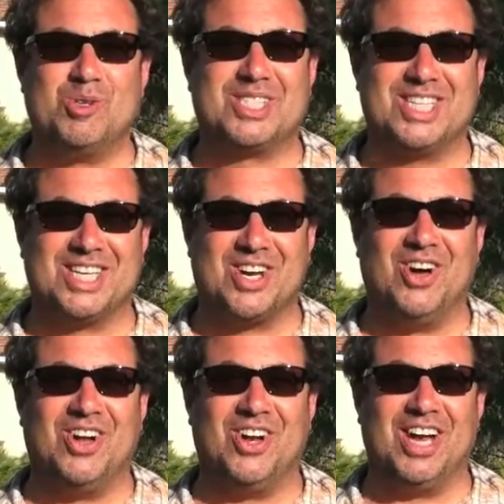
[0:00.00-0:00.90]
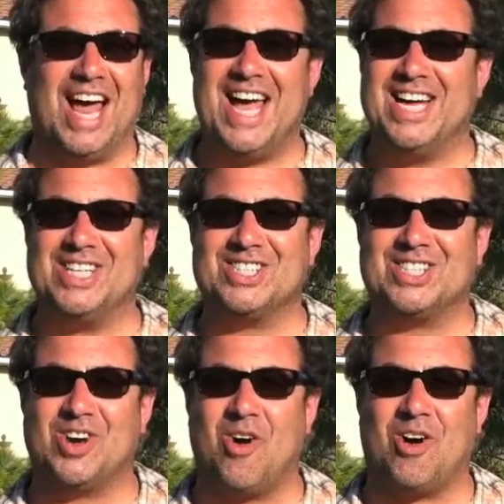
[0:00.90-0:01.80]
Cigar and
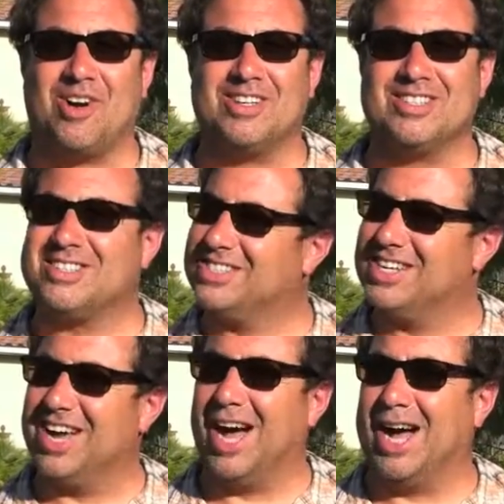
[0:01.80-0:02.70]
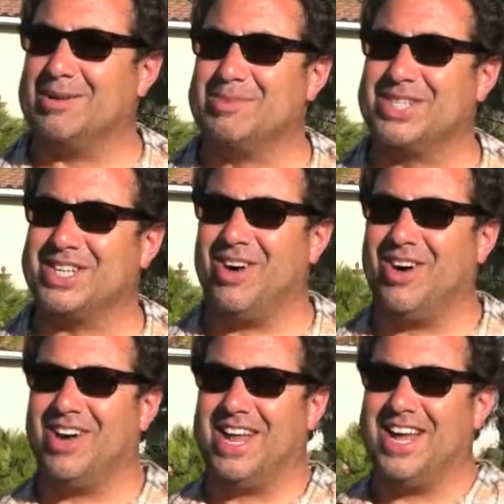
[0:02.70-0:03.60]
Cigars. I'm
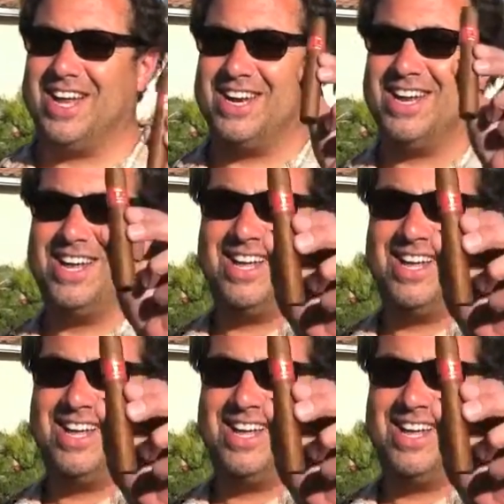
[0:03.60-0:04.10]
Cigar and